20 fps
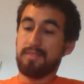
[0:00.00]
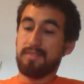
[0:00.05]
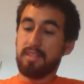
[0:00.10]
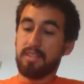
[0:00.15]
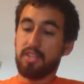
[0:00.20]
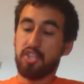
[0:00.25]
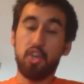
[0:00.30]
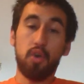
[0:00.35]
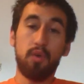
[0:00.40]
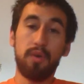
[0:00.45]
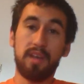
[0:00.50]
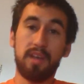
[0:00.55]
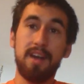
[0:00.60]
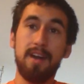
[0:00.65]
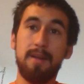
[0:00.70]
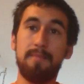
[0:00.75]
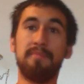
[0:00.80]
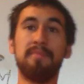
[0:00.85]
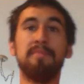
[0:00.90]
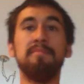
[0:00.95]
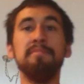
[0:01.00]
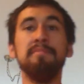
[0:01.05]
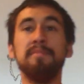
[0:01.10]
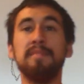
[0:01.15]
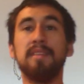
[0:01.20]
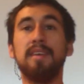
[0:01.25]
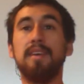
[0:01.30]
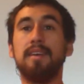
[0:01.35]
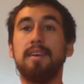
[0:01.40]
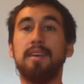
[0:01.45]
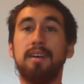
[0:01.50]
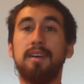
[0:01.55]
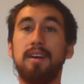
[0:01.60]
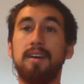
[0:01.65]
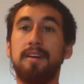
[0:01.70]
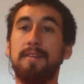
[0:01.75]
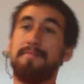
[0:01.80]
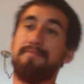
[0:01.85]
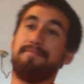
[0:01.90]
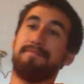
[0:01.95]
showing up.
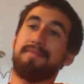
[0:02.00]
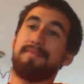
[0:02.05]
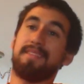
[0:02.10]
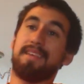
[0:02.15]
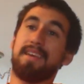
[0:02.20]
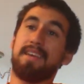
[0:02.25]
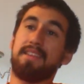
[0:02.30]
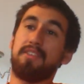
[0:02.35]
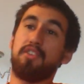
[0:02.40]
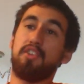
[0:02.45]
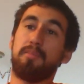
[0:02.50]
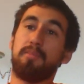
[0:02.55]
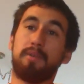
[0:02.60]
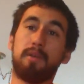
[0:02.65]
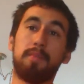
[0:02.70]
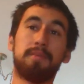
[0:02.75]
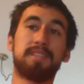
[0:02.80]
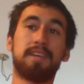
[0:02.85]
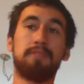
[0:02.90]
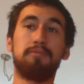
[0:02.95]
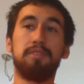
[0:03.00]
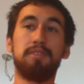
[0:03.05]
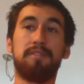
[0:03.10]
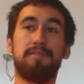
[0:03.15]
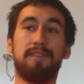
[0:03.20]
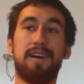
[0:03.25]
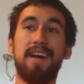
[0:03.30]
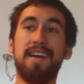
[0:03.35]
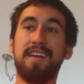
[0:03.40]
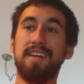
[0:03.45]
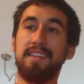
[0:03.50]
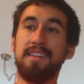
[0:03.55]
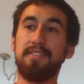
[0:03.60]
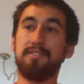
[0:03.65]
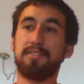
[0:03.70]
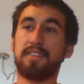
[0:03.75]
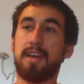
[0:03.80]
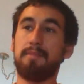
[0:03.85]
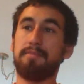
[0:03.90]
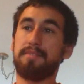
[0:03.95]
The only purpose I really find in
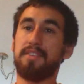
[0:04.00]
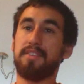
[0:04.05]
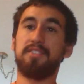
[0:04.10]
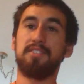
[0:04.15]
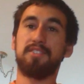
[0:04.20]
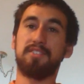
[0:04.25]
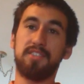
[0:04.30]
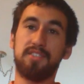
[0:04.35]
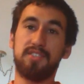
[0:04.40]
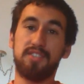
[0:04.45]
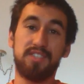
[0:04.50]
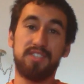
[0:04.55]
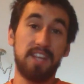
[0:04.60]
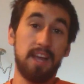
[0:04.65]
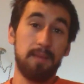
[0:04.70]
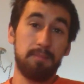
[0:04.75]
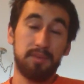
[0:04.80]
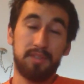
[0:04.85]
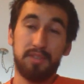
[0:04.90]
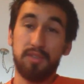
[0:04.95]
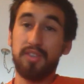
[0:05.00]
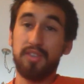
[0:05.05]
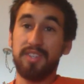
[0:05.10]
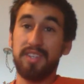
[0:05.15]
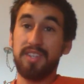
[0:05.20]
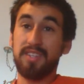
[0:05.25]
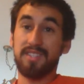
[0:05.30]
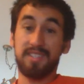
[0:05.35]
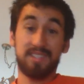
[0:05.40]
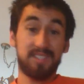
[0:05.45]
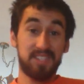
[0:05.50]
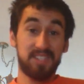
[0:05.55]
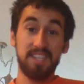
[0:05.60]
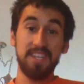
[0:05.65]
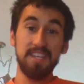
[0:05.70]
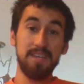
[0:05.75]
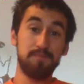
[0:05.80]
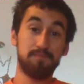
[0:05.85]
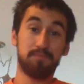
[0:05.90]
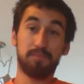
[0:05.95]
those competitions is just the opportunity to
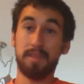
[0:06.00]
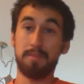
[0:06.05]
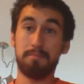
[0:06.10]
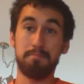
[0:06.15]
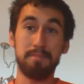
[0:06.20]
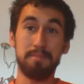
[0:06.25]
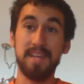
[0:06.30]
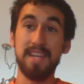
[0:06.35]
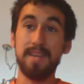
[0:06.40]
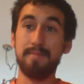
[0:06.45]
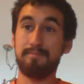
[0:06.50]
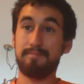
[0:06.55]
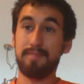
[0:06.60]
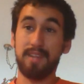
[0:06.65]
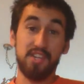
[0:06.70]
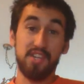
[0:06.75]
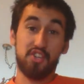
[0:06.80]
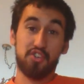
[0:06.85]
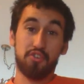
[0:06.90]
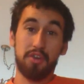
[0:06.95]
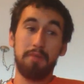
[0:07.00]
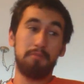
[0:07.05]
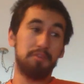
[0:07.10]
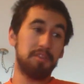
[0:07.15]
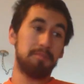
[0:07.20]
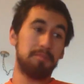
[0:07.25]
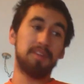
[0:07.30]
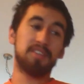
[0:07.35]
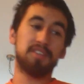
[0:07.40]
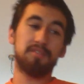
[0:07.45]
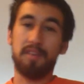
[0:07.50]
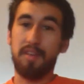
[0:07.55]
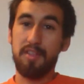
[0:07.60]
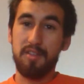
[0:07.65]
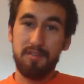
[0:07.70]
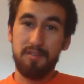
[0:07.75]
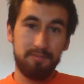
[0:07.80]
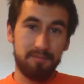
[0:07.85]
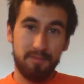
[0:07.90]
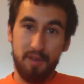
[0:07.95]
see, meet, and train with a bunch of
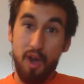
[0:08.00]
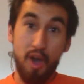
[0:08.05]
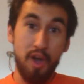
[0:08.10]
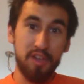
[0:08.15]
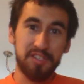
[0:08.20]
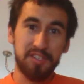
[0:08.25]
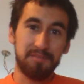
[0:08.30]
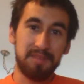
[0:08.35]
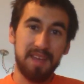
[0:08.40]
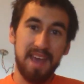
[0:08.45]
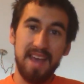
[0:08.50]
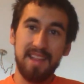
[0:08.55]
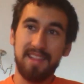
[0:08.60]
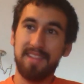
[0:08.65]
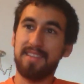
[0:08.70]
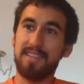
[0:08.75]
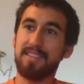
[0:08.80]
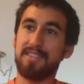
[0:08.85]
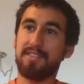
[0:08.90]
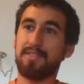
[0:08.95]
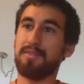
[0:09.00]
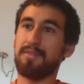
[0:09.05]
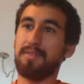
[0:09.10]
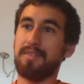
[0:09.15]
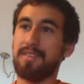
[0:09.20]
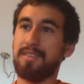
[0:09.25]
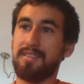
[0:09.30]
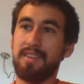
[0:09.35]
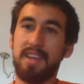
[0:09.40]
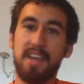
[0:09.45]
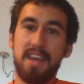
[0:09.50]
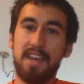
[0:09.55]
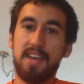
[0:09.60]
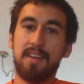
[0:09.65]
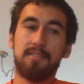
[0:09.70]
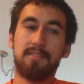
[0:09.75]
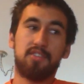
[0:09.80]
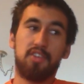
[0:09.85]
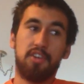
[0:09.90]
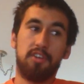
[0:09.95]
other awesome athletes and
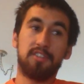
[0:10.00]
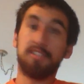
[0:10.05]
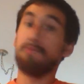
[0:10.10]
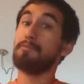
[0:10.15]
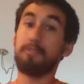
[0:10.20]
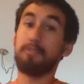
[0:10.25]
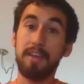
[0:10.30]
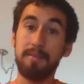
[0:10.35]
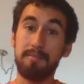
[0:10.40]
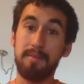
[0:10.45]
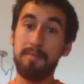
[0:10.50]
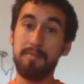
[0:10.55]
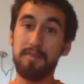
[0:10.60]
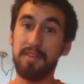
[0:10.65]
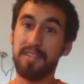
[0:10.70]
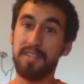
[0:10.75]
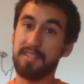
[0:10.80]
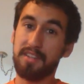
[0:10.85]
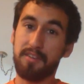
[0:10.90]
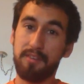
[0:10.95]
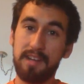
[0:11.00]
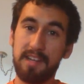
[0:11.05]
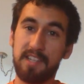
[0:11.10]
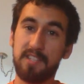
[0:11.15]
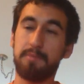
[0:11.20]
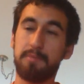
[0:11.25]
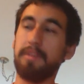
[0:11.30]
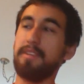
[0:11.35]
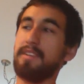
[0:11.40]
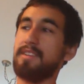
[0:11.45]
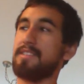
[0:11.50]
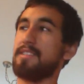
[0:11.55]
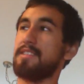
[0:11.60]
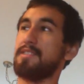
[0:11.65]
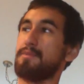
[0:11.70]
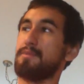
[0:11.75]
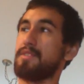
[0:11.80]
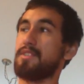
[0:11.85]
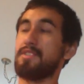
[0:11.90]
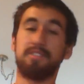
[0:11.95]
share some great memories and great
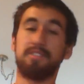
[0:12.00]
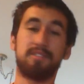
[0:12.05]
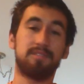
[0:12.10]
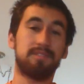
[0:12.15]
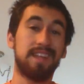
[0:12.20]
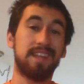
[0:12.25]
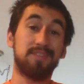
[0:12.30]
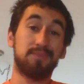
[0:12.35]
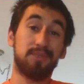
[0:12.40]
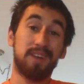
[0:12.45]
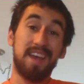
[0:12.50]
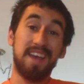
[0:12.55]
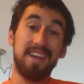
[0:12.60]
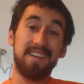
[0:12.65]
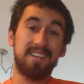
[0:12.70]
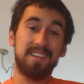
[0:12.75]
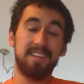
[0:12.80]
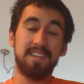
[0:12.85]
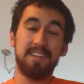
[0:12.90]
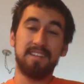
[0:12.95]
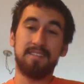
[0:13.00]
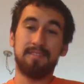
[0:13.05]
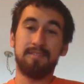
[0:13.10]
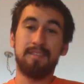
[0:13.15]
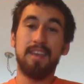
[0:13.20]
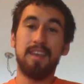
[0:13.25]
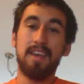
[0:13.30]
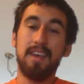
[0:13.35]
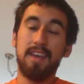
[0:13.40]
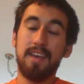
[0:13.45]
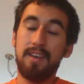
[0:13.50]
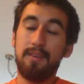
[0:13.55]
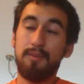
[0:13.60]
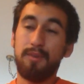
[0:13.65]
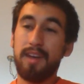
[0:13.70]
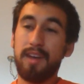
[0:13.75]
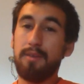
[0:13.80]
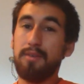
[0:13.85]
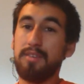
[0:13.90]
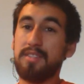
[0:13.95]
experiences, that's what I did
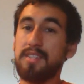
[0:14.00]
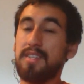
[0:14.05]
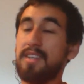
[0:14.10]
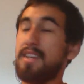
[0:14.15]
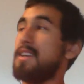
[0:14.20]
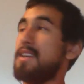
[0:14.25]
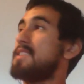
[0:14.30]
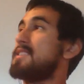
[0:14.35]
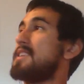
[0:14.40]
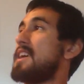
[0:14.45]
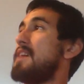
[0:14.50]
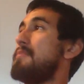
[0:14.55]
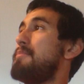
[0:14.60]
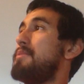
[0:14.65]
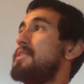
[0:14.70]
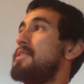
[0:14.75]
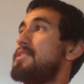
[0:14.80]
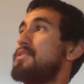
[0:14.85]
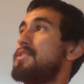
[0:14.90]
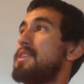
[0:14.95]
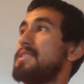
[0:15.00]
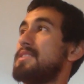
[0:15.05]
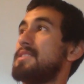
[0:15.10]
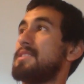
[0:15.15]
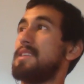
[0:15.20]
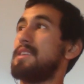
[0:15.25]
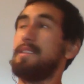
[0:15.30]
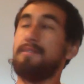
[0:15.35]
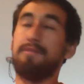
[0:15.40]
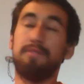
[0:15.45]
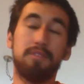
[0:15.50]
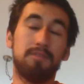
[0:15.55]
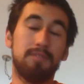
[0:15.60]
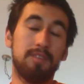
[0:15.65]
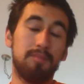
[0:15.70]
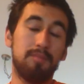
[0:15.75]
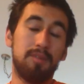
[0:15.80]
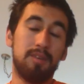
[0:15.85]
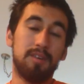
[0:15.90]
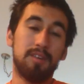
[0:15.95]
when I was in Tampa in 2010 for the
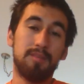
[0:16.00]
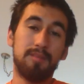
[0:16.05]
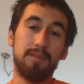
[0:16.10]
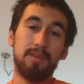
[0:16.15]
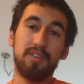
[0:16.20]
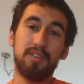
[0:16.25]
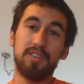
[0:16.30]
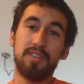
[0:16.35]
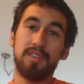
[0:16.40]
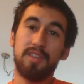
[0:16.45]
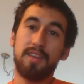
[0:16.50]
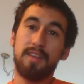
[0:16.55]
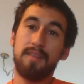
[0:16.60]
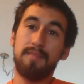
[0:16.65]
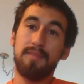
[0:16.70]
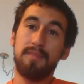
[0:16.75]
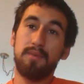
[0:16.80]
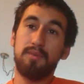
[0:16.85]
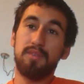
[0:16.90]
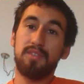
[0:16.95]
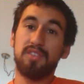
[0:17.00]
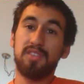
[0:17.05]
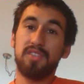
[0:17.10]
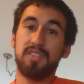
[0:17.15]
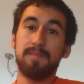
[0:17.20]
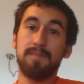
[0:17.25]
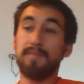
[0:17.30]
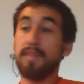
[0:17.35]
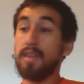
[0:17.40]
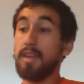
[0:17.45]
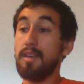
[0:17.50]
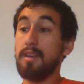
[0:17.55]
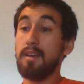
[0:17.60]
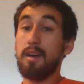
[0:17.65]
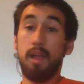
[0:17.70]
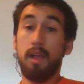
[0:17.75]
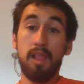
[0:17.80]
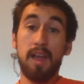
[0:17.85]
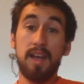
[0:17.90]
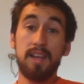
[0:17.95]
Red Bull Art of Motion there. It was just
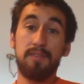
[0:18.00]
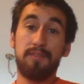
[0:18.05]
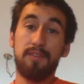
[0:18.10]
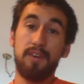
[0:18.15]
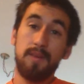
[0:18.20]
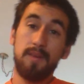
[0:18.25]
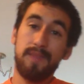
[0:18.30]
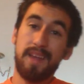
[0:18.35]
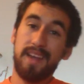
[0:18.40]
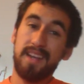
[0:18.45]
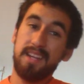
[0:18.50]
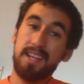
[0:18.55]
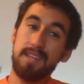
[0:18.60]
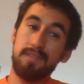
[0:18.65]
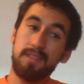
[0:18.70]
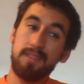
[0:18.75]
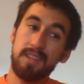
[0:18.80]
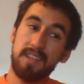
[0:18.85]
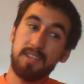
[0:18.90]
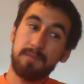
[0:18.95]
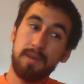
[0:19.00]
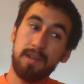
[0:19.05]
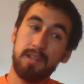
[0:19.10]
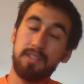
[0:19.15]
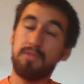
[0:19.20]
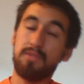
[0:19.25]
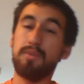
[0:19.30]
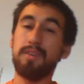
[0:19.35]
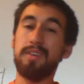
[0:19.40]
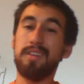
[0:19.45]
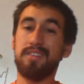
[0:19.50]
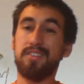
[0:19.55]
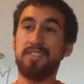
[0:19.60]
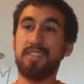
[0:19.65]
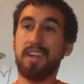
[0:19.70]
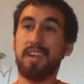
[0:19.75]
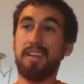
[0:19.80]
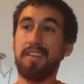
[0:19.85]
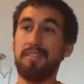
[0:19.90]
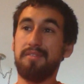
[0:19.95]
a lot of fun. I didn't even expect to win. It
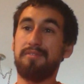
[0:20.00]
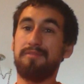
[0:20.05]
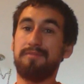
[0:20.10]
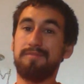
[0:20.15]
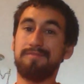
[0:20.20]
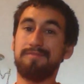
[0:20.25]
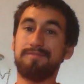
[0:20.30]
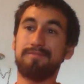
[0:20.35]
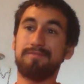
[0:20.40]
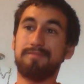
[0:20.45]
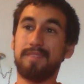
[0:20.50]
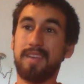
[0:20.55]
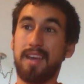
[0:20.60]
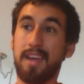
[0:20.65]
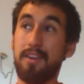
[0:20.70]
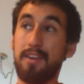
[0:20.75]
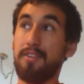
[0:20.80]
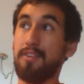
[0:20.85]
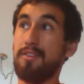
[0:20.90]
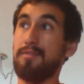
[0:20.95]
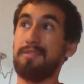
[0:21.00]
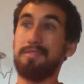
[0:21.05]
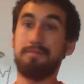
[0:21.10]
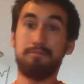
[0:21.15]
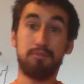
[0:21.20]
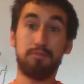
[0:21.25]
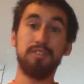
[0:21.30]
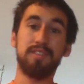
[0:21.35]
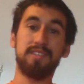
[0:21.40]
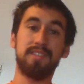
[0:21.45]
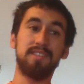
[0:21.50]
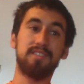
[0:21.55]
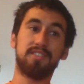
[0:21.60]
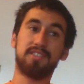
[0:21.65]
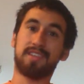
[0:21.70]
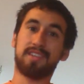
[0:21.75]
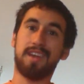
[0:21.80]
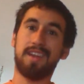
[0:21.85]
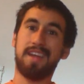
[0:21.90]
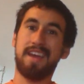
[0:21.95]
just kind of, I don't know, it really did
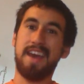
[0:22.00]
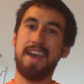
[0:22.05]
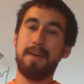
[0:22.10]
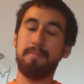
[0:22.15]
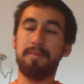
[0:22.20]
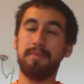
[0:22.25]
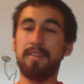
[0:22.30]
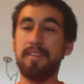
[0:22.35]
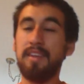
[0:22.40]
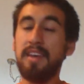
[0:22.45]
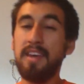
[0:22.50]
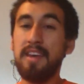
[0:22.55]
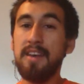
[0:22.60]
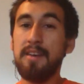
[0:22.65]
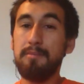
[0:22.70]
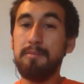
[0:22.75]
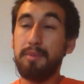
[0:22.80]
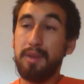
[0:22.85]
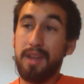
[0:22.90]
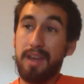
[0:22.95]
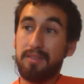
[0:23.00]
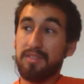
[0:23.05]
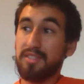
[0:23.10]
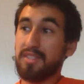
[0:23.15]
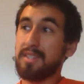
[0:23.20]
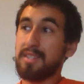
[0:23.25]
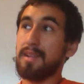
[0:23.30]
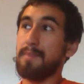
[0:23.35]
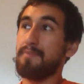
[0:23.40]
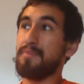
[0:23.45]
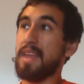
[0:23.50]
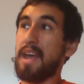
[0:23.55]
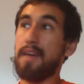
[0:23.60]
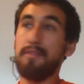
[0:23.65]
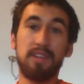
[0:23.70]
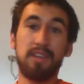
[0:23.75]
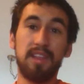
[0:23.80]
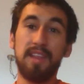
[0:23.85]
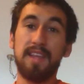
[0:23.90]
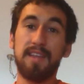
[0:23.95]
just kind of happen. But I was just
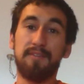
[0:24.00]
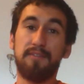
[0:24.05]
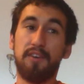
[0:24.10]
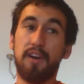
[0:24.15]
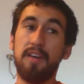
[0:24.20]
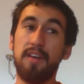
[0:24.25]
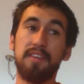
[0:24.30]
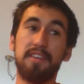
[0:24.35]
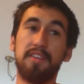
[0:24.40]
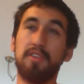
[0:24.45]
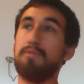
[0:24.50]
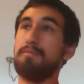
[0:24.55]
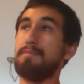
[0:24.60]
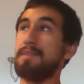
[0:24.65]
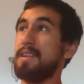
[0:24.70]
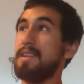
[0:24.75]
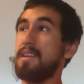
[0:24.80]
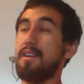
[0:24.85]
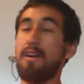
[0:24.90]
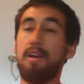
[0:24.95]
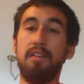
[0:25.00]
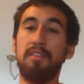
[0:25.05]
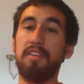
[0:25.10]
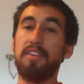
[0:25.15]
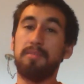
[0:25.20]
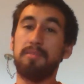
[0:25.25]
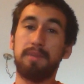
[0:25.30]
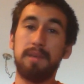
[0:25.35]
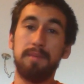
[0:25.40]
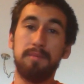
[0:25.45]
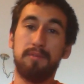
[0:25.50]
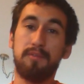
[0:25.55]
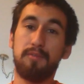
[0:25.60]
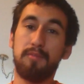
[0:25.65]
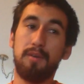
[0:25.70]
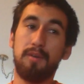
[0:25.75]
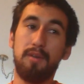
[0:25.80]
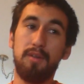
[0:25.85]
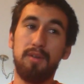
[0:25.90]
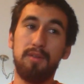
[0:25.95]
having a lot of fun, meeting all the other people
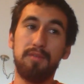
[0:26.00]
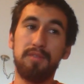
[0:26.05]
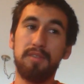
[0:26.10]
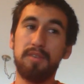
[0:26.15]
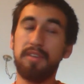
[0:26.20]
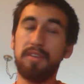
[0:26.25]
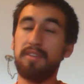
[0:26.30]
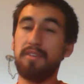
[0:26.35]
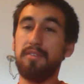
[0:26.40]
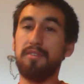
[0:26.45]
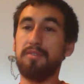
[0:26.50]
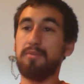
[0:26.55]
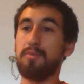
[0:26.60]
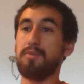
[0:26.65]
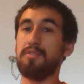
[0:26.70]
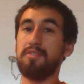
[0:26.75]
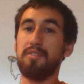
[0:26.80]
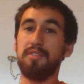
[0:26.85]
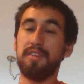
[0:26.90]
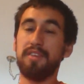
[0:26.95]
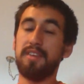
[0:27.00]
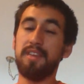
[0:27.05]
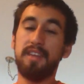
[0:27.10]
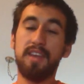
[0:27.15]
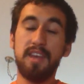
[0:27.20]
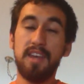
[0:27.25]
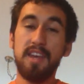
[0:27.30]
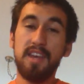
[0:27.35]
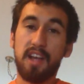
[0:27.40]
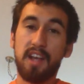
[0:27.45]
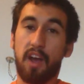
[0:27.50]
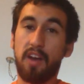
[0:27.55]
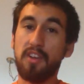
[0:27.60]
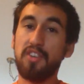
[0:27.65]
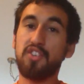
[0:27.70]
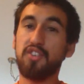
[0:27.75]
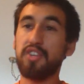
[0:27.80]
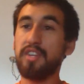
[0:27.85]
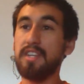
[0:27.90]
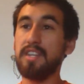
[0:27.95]
from all over the, the world and
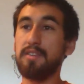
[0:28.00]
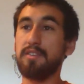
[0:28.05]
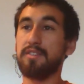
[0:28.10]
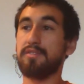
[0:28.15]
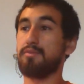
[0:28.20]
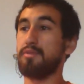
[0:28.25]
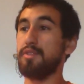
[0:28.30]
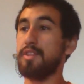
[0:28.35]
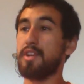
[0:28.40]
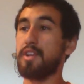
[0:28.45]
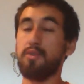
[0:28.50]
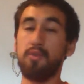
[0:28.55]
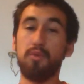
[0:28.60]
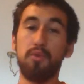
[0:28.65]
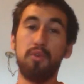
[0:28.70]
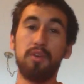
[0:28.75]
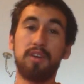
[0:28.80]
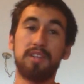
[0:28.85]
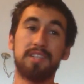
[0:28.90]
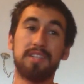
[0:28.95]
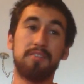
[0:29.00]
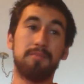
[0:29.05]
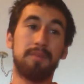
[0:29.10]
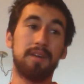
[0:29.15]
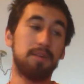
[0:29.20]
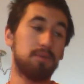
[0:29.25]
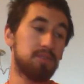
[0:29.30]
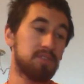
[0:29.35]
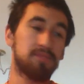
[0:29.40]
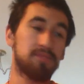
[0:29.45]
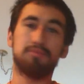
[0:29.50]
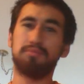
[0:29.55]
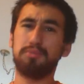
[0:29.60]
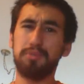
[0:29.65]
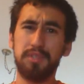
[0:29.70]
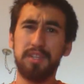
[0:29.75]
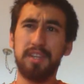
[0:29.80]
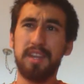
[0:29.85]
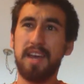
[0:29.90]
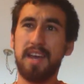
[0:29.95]
country, and it was really cool because everybody was
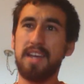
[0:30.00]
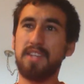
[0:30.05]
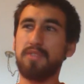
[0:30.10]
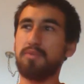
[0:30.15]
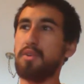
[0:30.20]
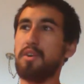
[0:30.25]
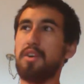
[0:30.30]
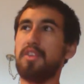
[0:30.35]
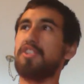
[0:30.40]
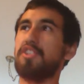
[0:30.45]
really nice. We all